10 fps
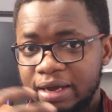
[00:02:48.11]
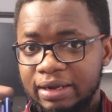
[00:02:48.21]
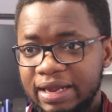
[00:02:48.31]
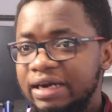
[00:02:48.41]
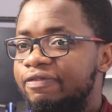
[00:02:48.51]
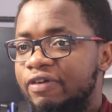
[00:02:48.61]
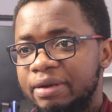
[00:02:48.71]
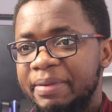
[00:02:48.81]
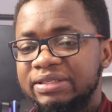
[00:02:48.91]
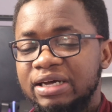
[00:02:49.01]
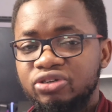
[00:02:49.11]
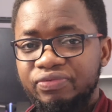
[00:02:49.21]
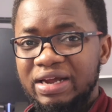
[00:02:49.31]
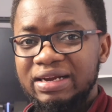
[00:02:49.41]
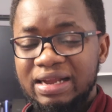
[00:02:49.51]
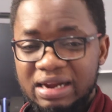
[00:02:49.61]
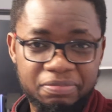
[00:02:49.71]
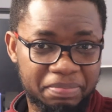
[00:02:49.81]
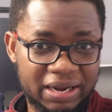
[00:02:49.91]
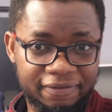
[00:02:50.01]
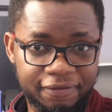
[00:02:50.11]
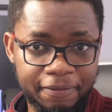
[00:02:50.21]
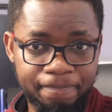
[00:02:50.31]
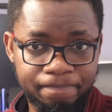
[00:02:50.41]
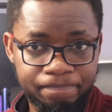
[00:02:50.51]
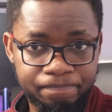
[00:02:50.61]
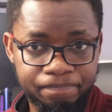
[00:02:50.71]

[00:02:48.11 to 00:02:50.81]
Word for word: Learn the fundamentals of that cloud platform,